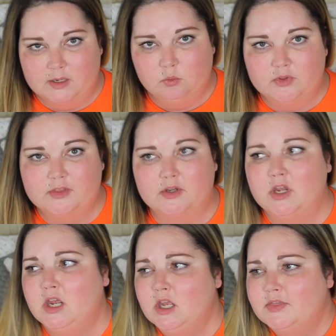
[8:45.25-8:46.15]
and with
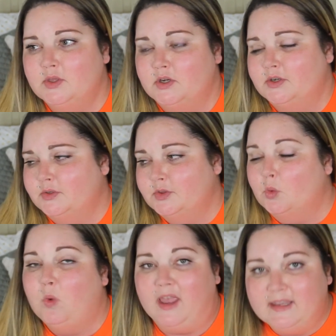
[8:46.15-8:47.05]
the
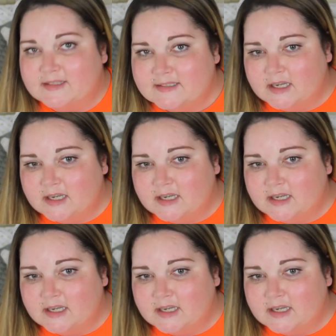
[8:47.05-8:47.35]
weight